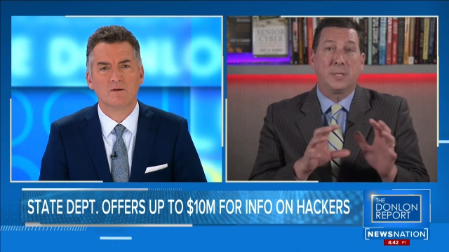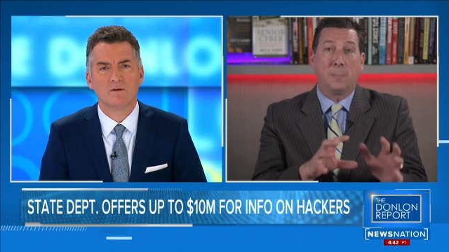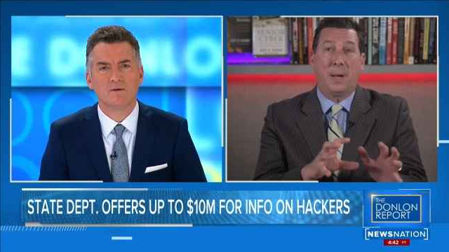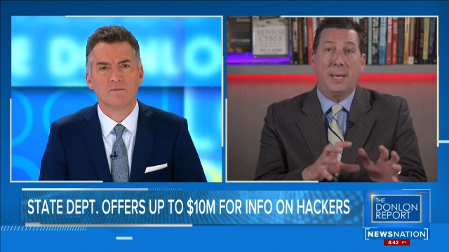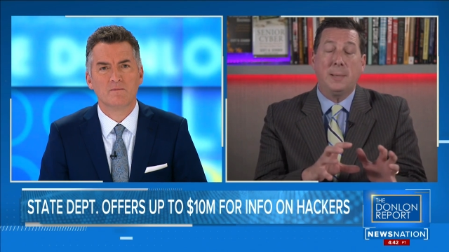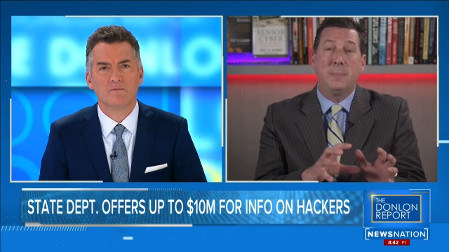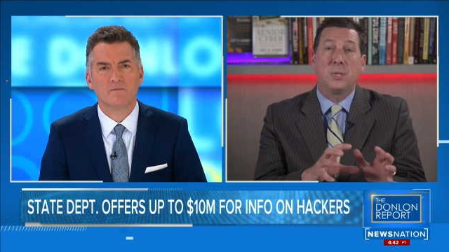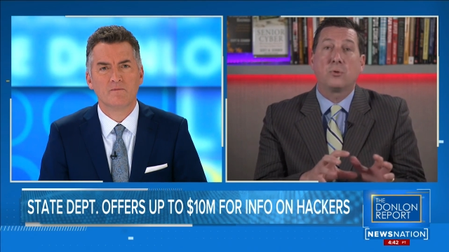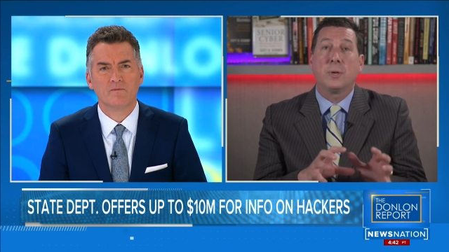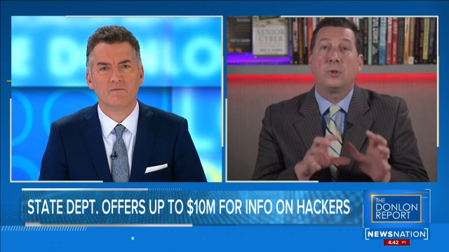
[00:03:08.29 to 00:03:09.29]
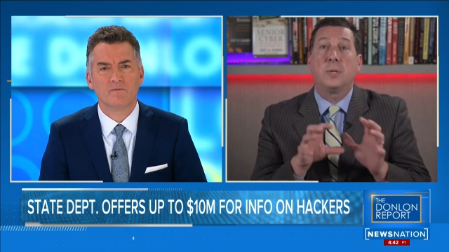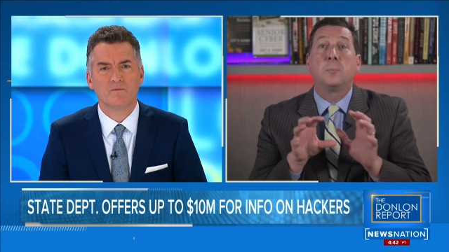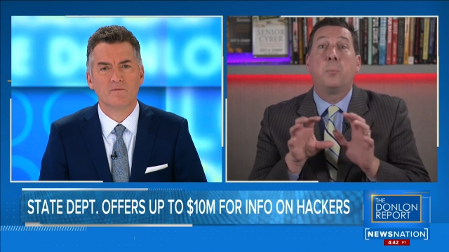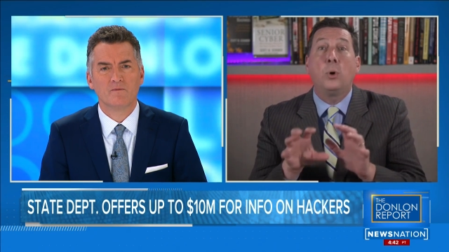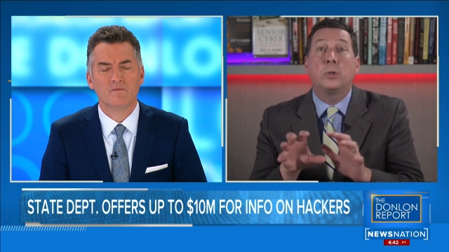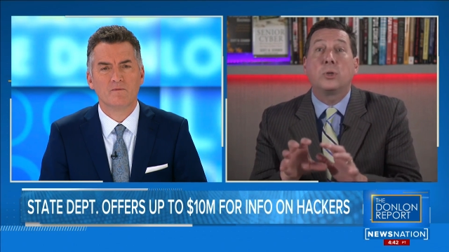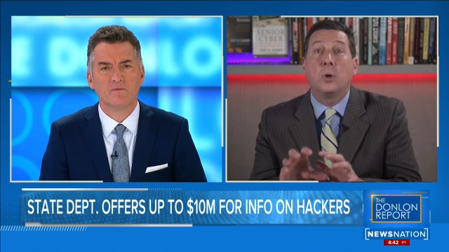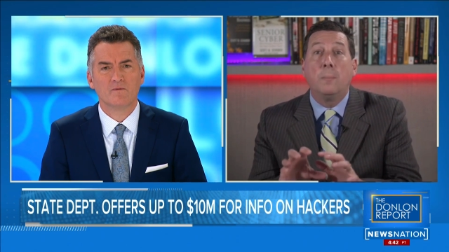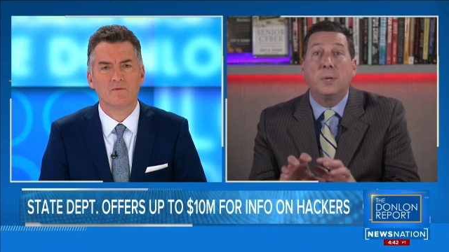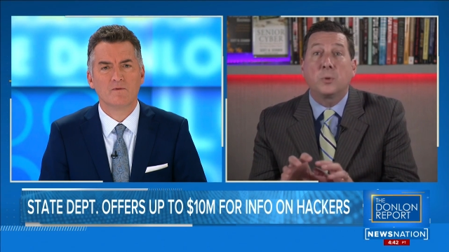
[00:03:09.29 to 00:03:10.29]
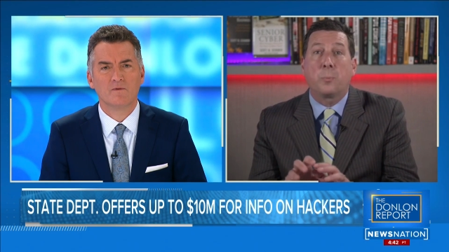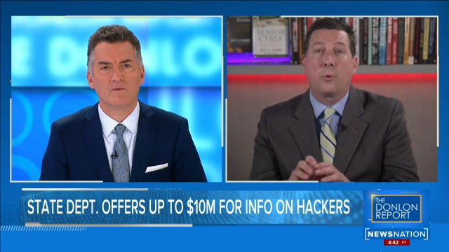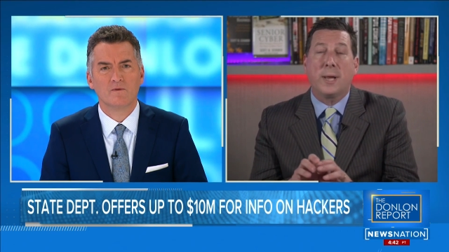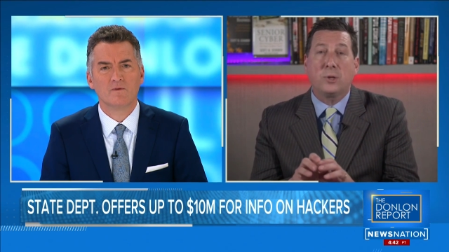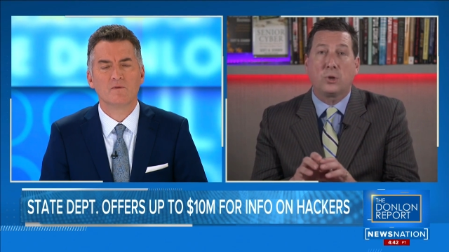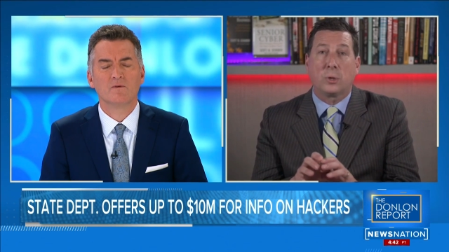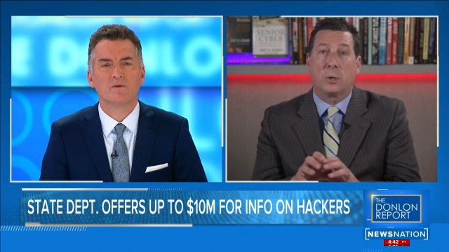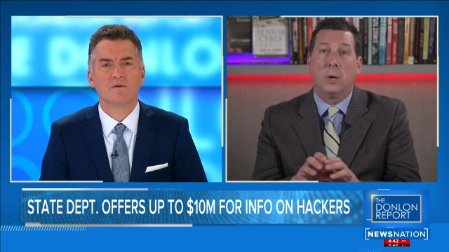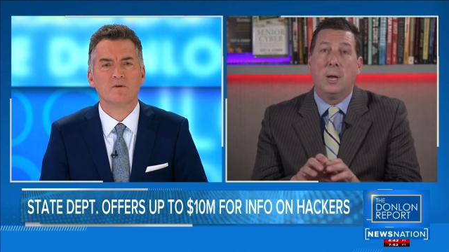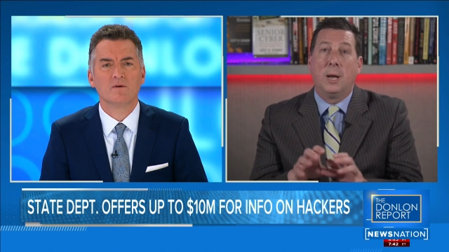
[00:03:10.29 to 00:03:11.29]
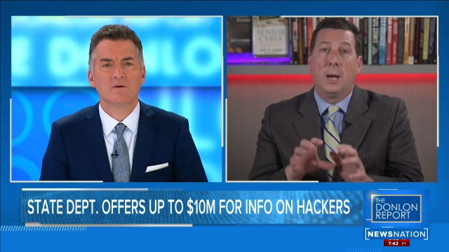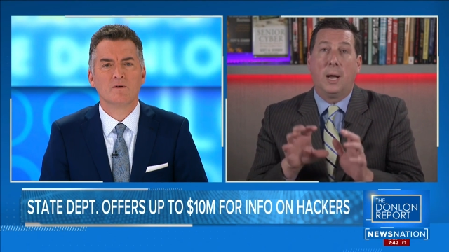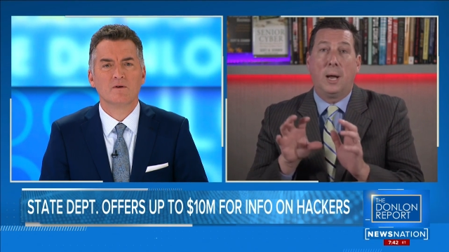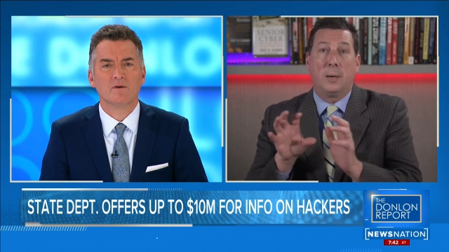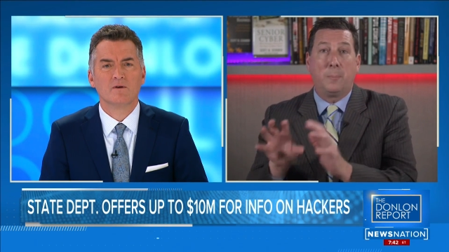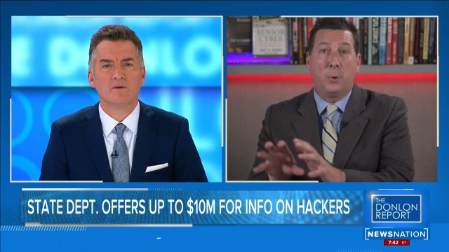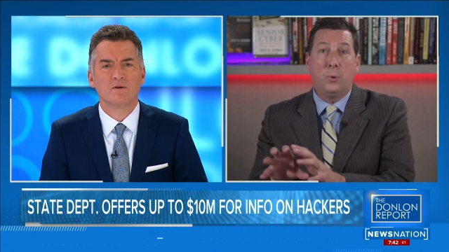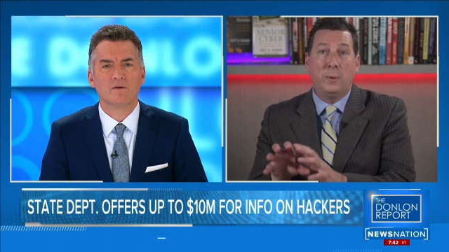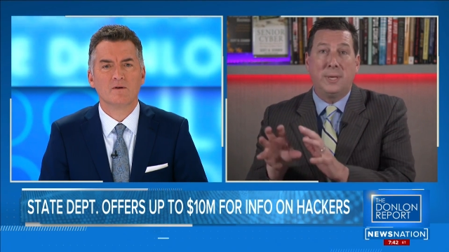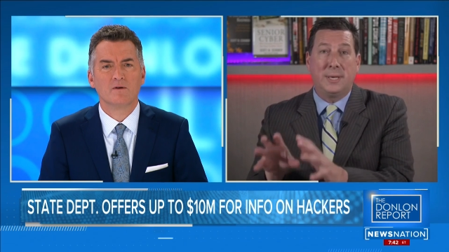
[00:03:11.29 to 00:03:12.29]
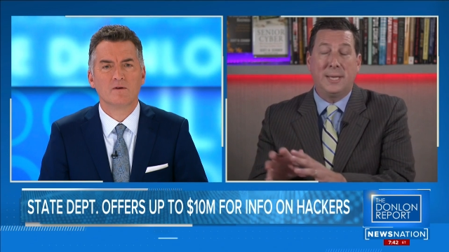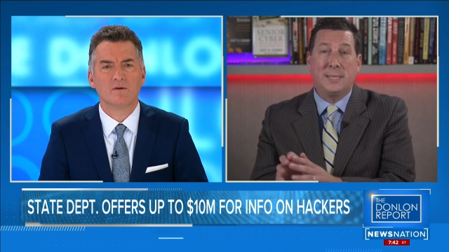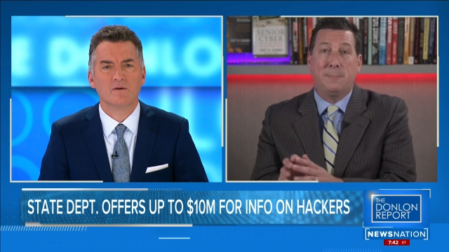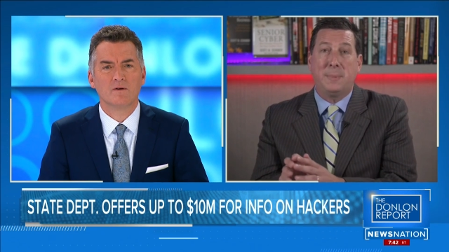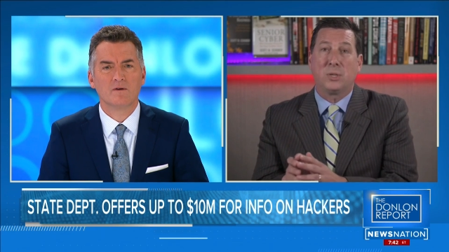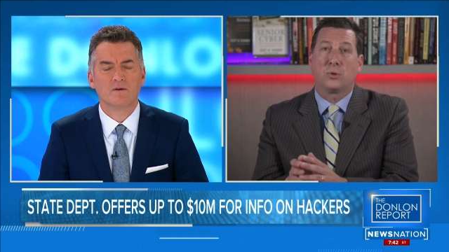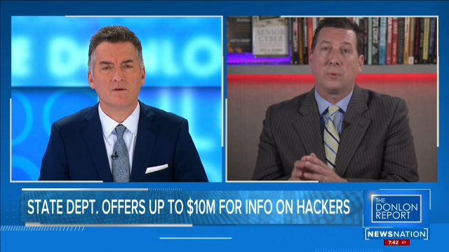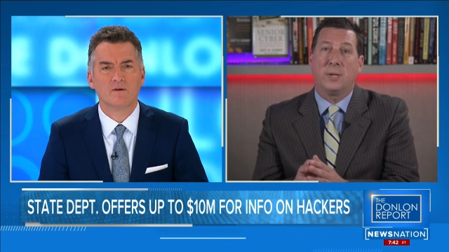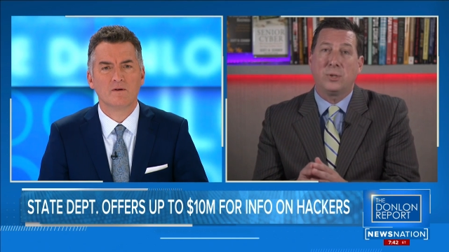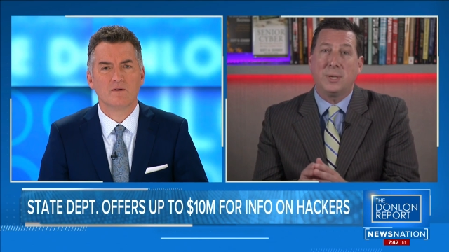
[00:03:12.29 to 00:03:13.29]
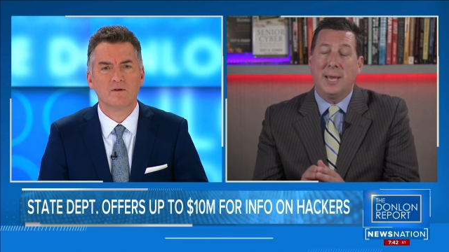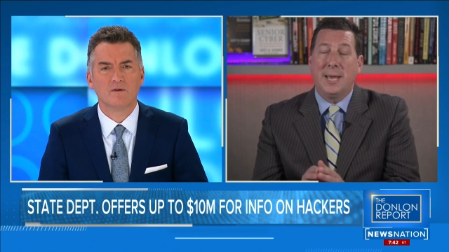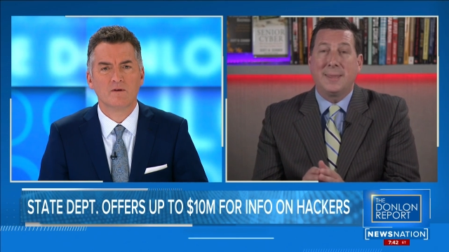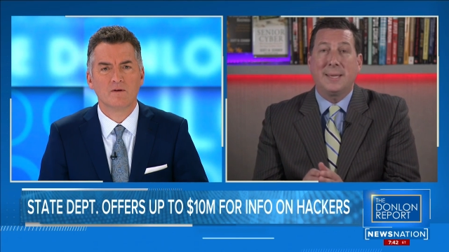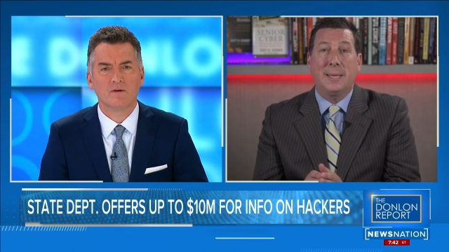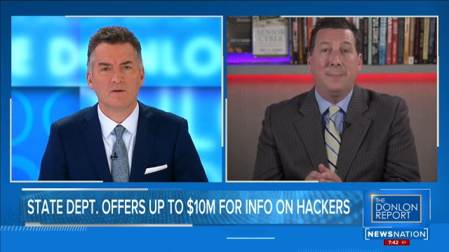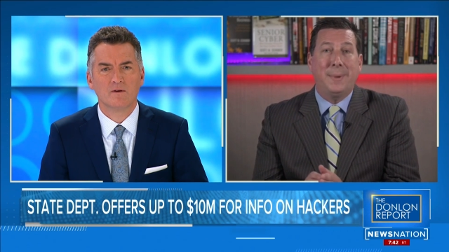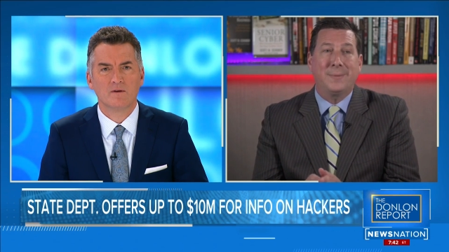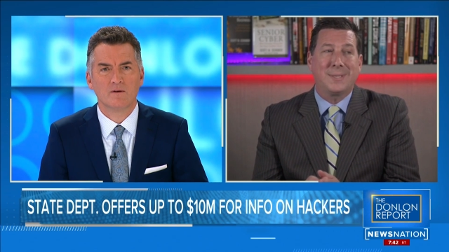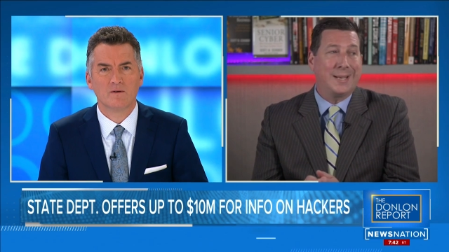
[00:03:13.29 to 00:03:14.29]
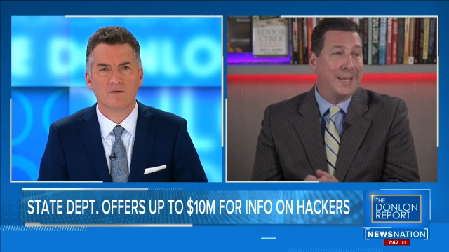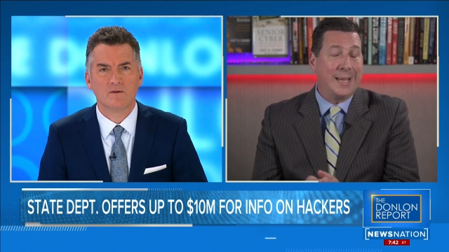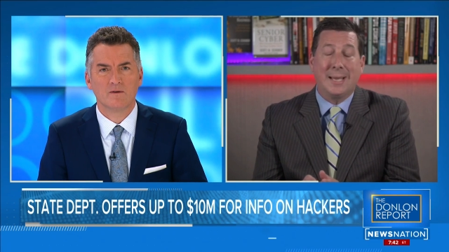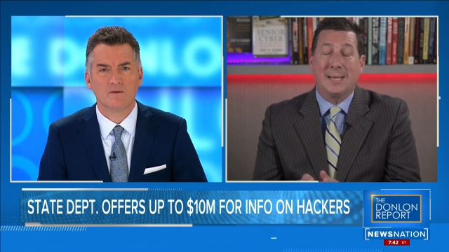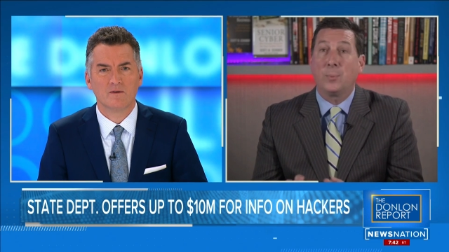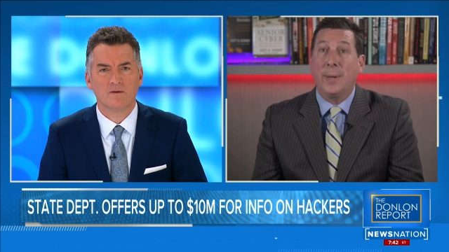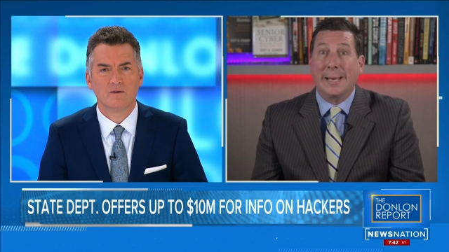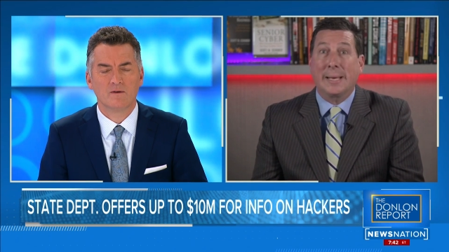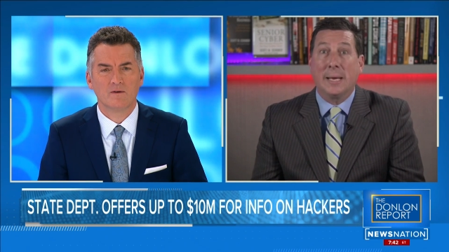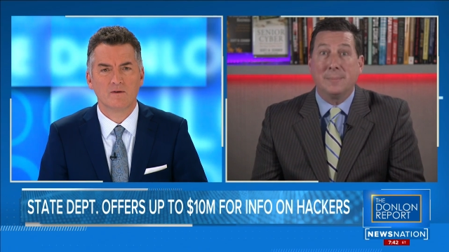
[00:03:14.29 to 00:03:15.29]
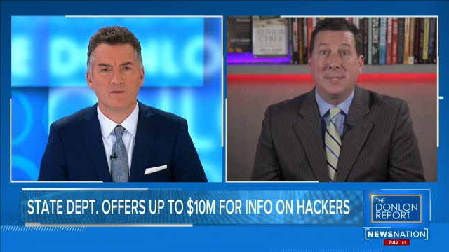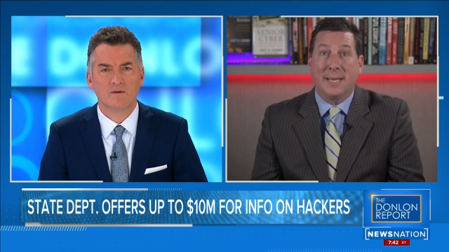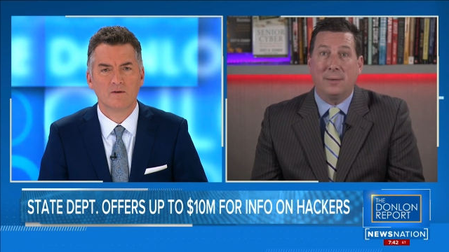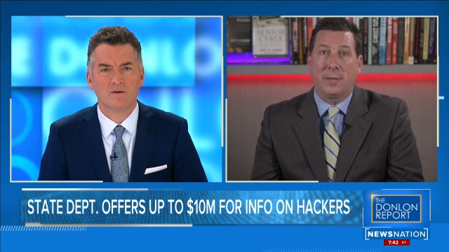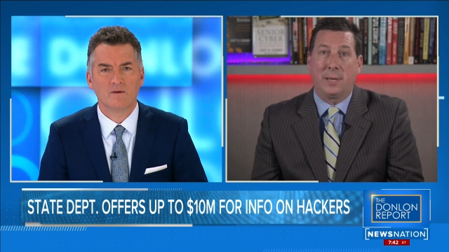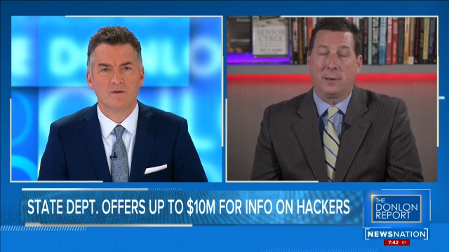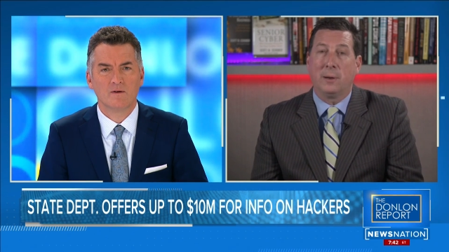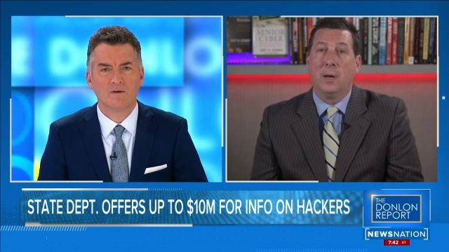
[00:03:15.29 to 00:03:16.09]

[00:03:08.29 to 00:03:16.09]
Speaker 1: is the Biden administration has put so much pressure on Putin and his administration that they may have said, hey, guys, we got to calm down here.